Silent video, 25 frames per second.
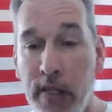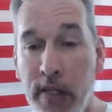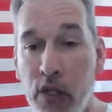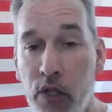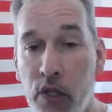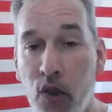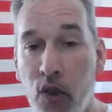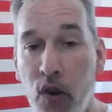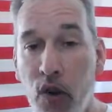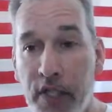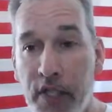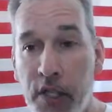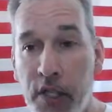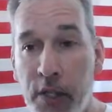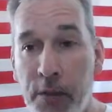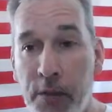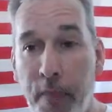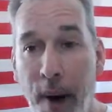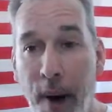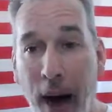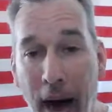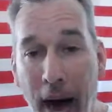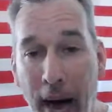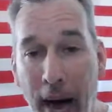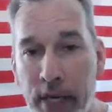They serve as
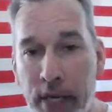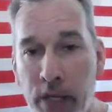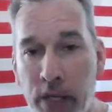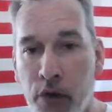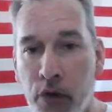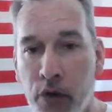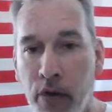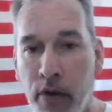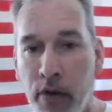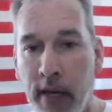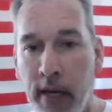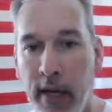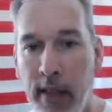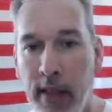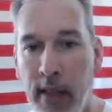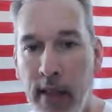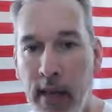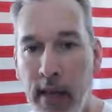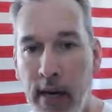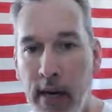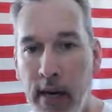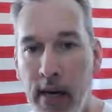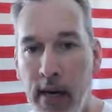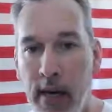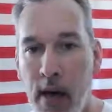spies during
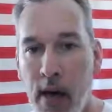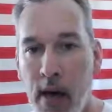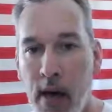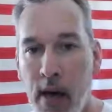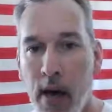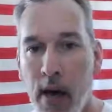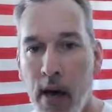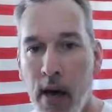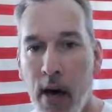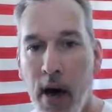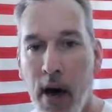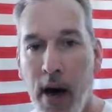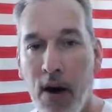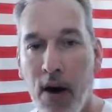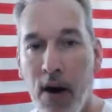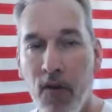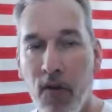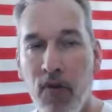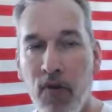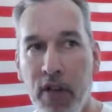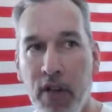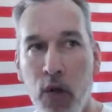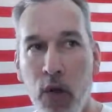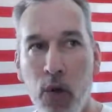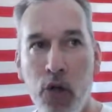the
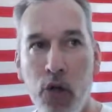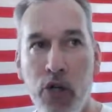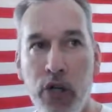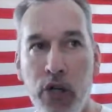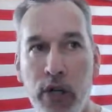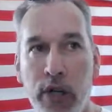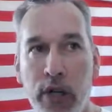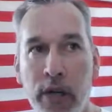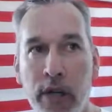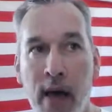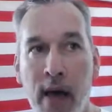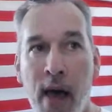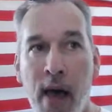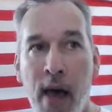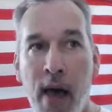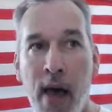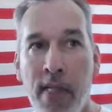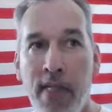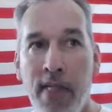revolution.